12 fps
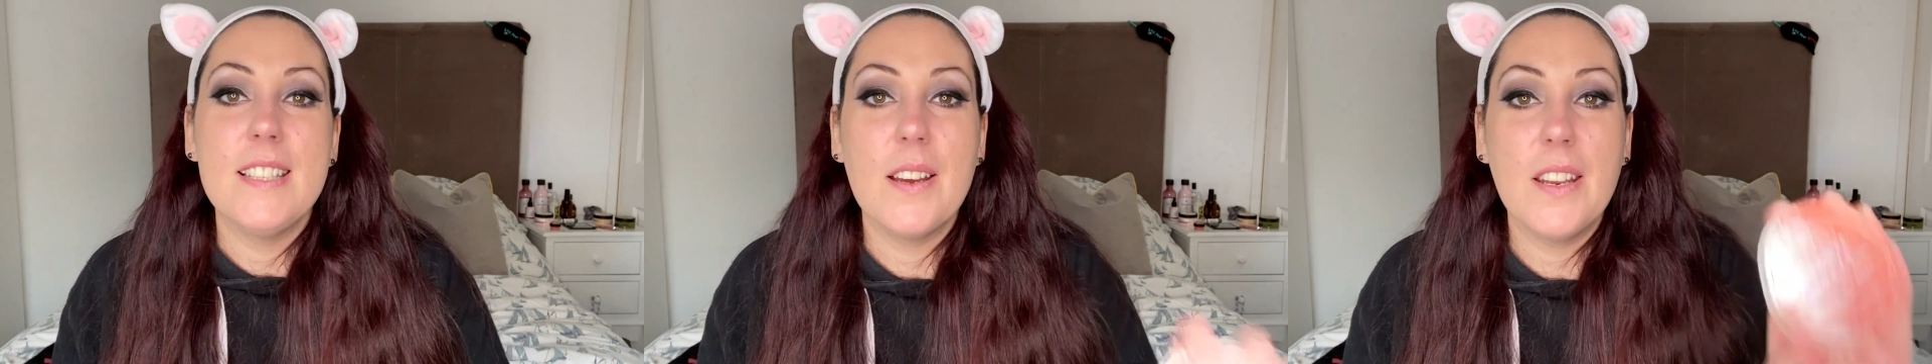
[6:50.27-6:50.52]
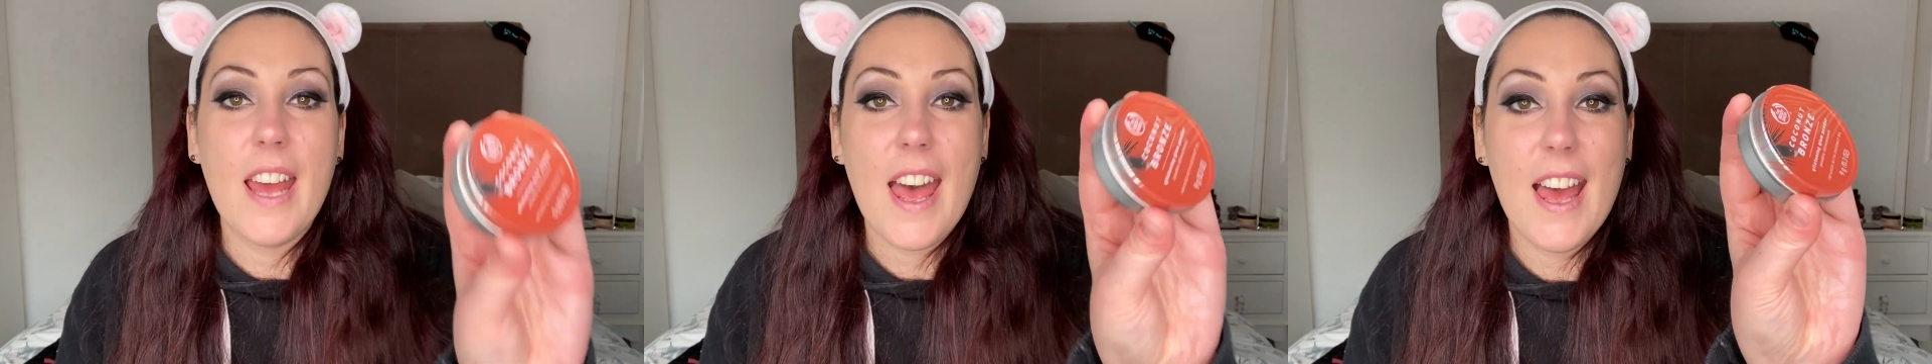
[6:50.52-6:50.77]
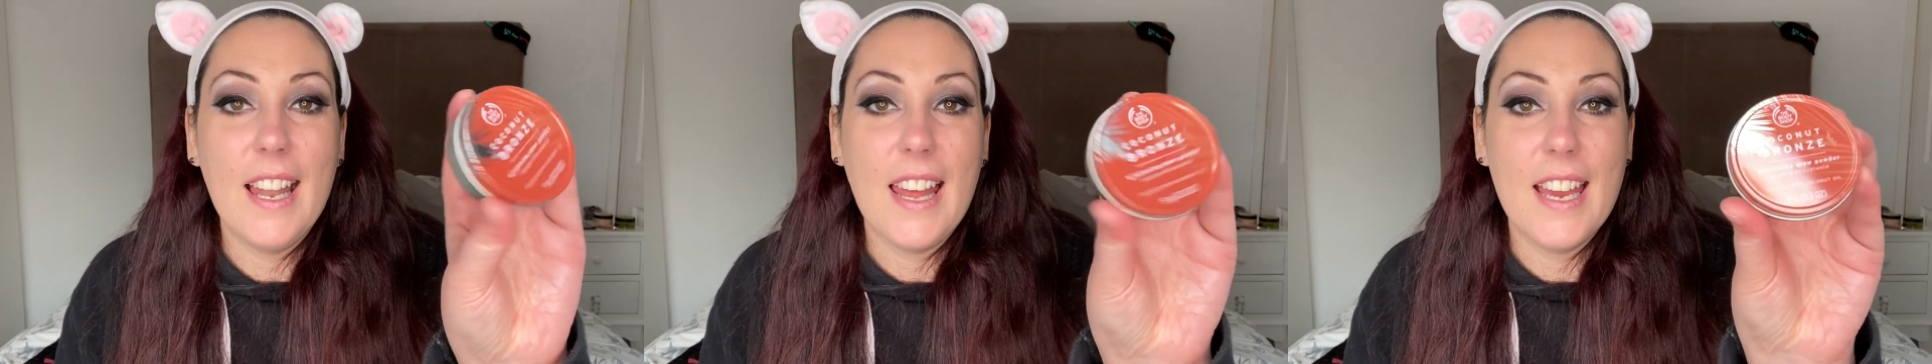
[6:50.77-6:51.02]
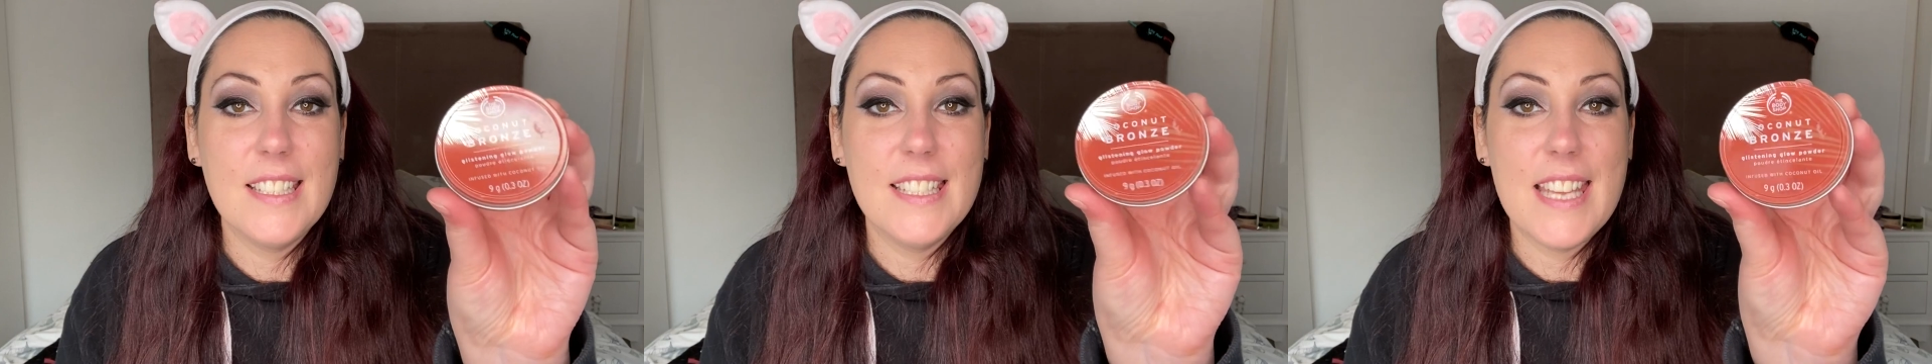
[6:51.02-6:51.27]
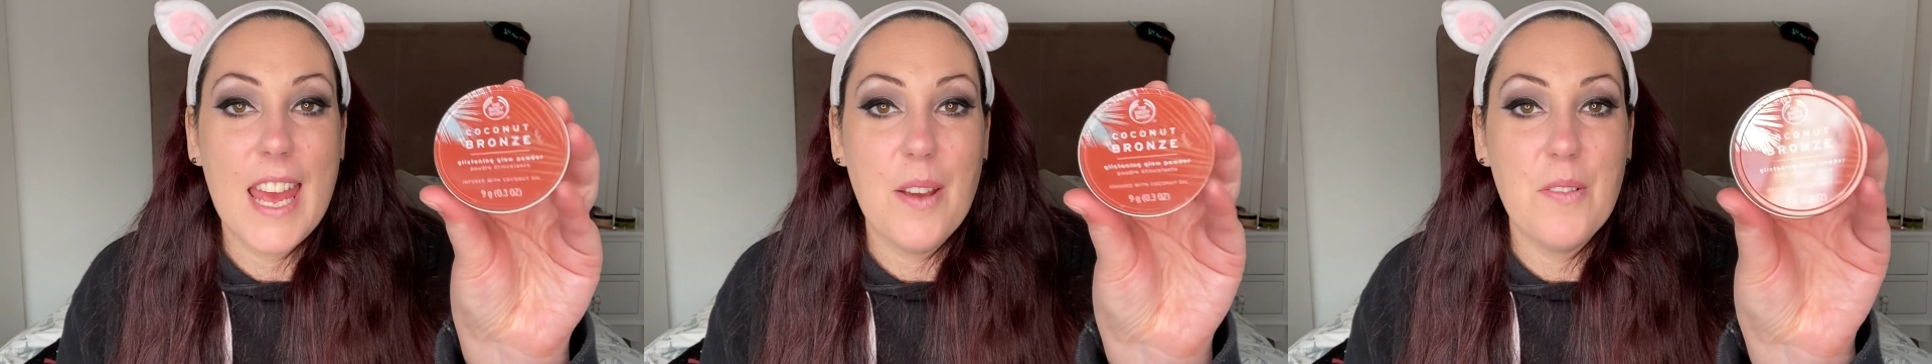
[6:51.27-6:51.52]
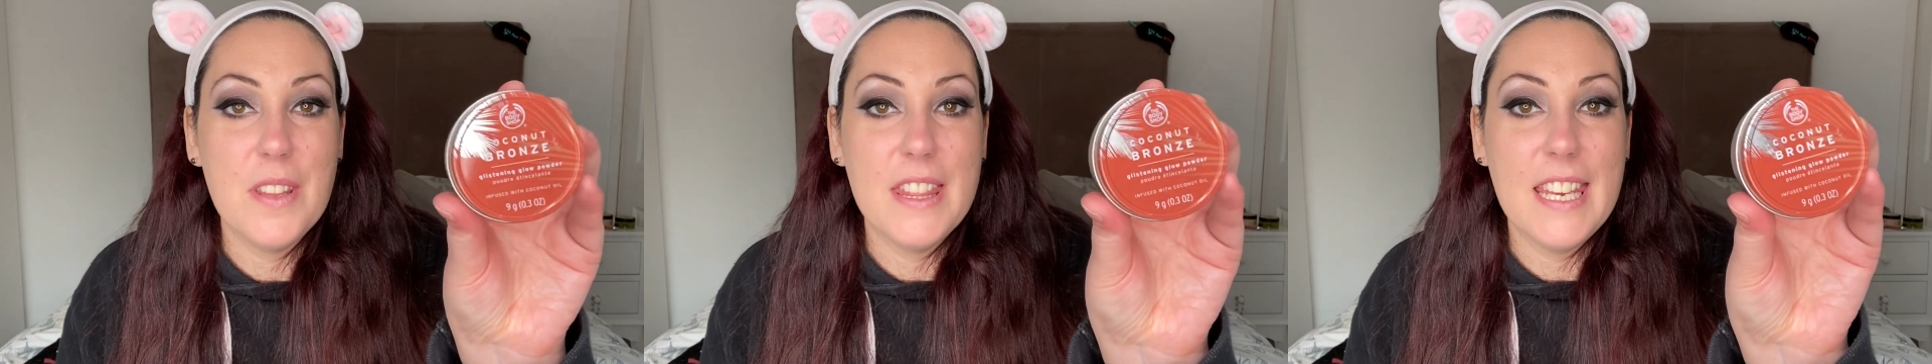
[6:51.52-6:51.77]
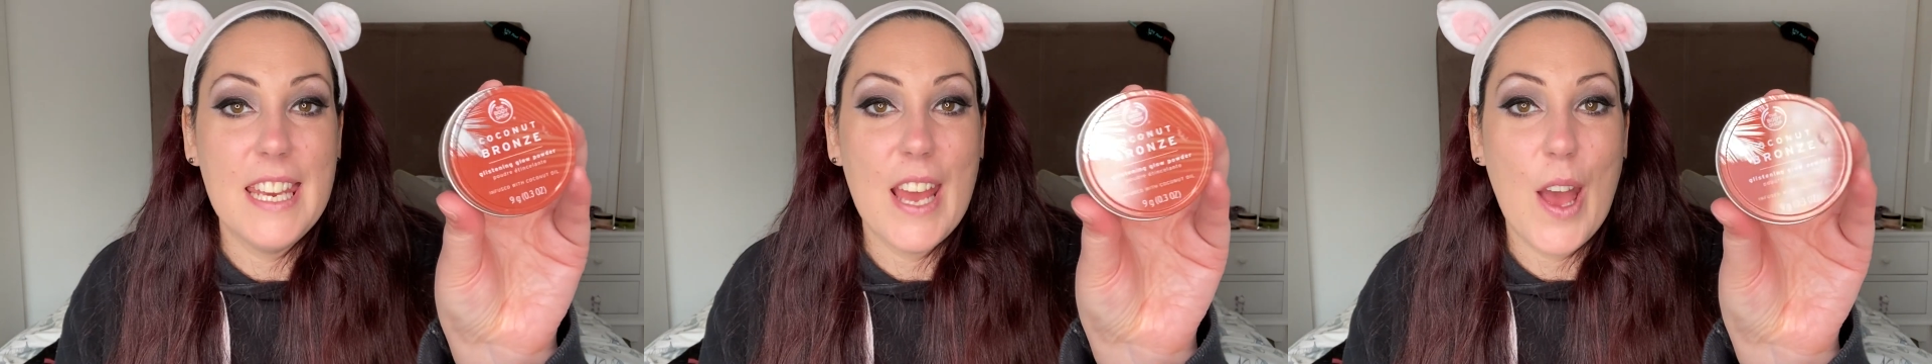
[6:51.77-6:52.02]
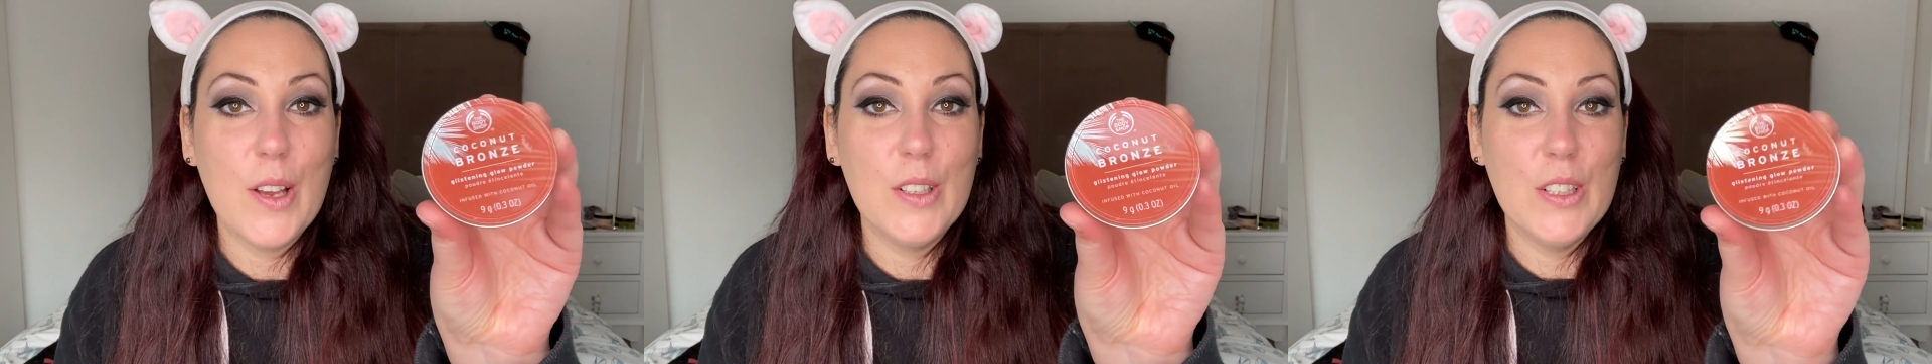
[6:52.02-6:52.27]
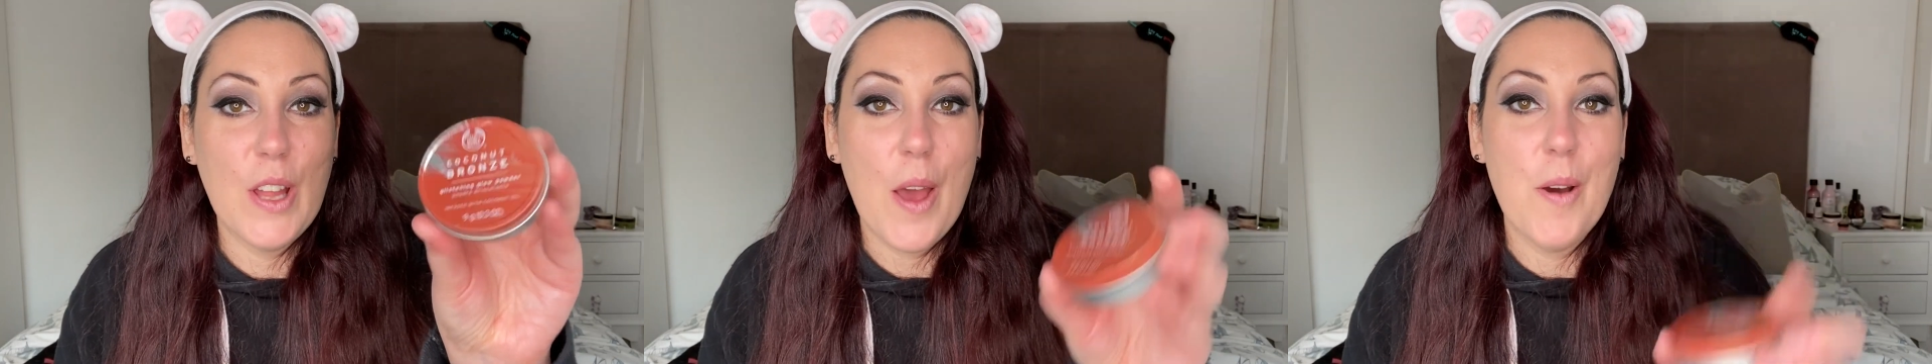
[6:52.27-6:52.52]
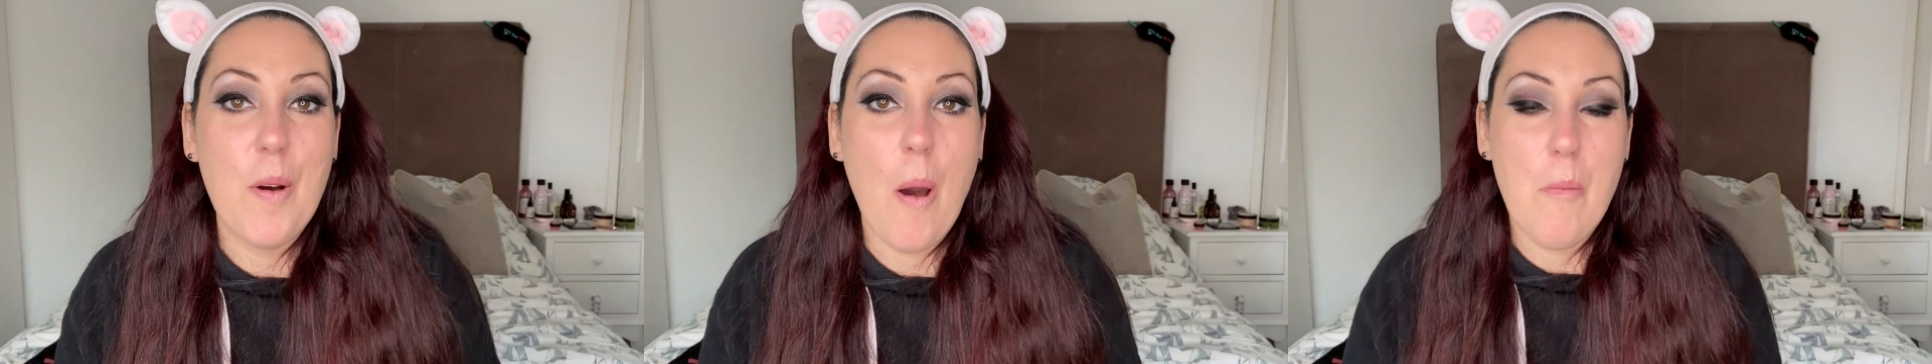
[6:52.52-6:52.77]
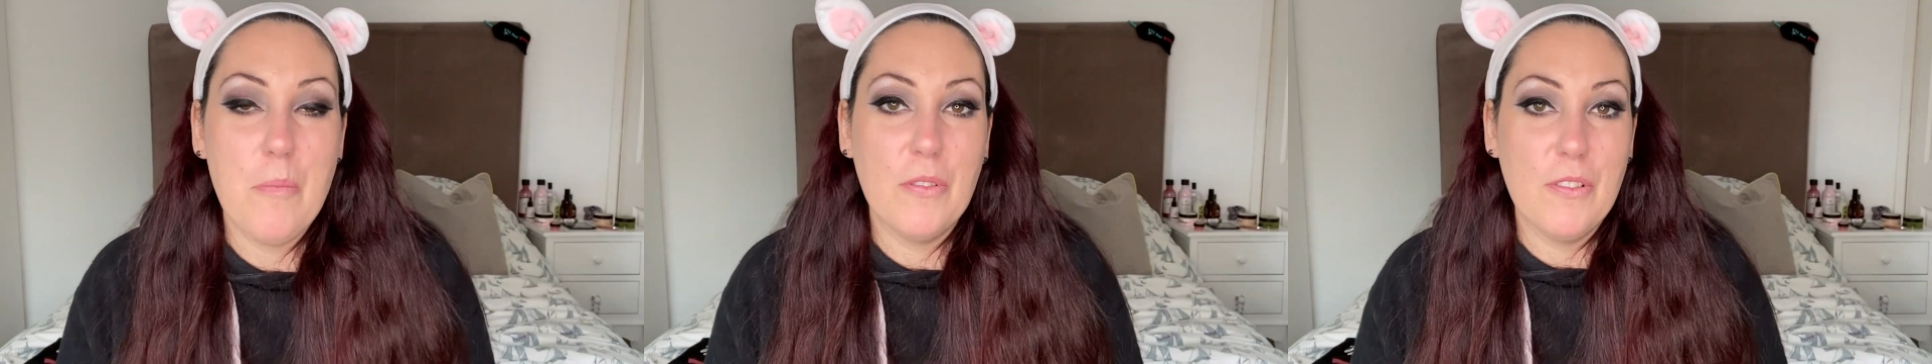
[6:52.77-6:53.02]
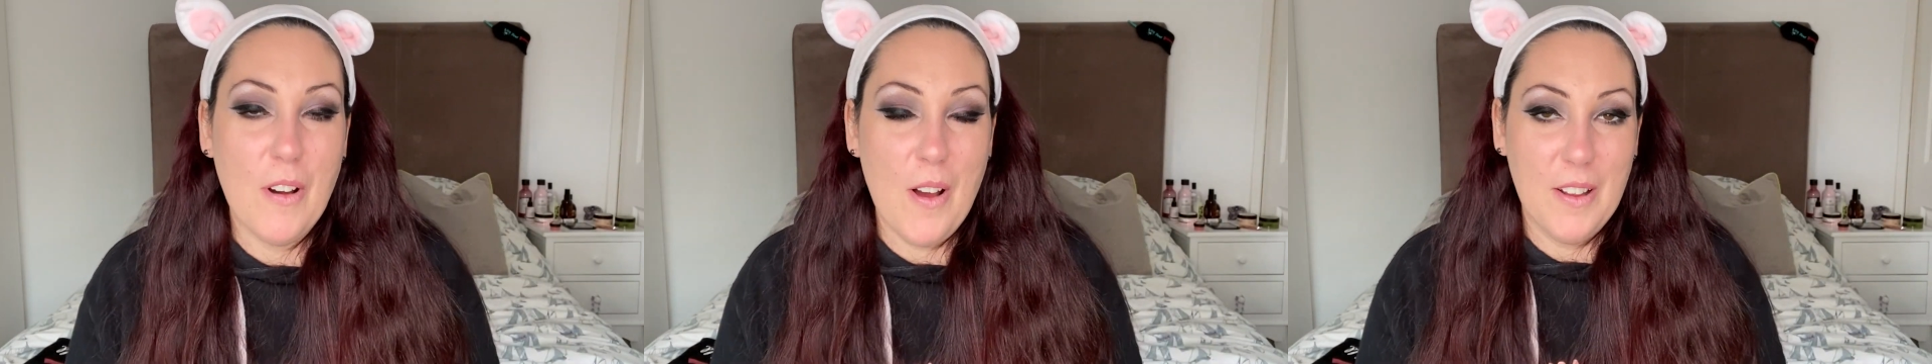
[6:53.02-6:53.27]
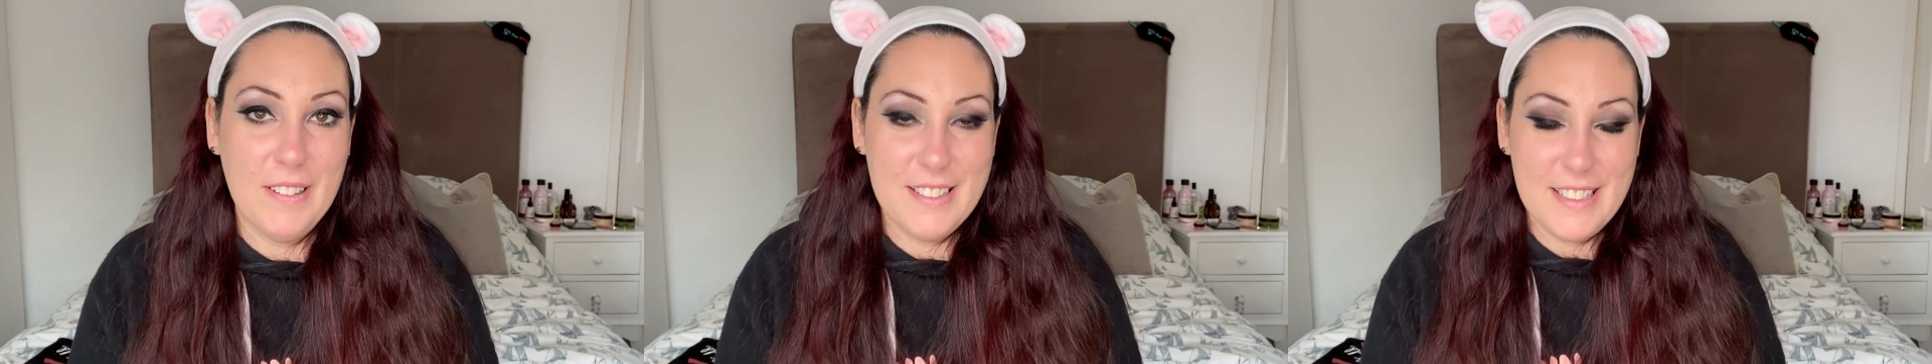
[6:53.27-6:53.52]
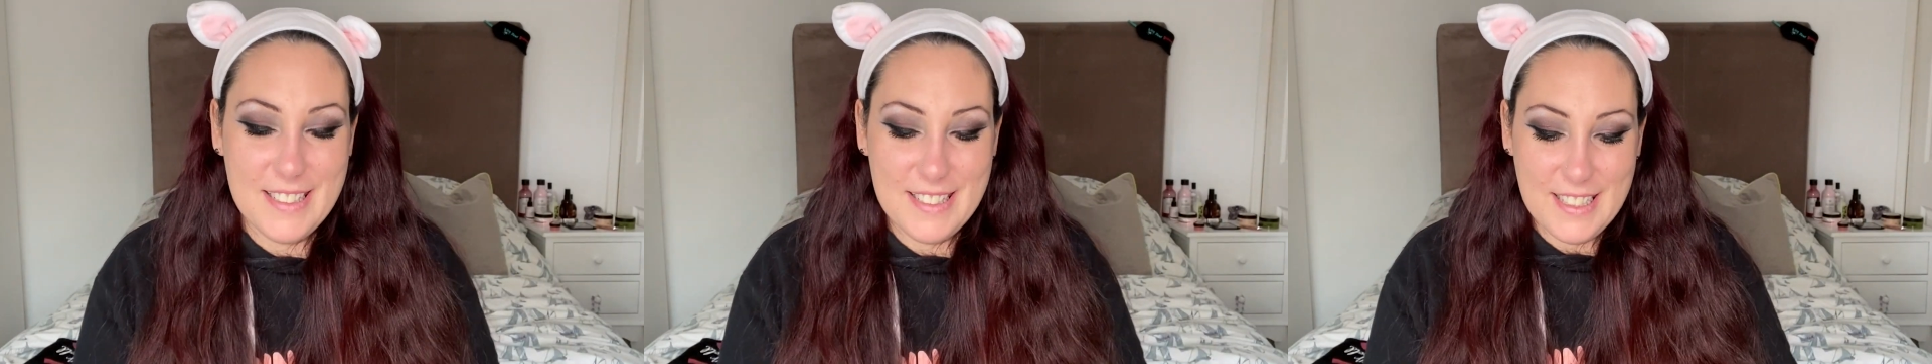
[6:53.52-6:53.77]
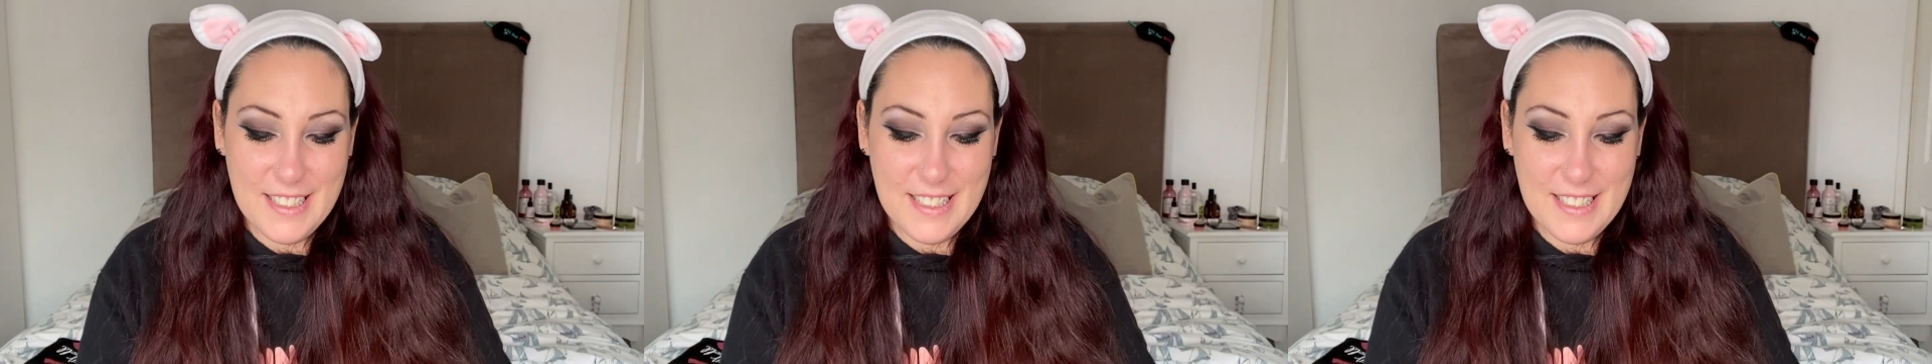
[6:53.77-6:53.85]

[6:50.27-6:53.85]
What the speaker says: So I'm going to highlight today with the Glow Bronze.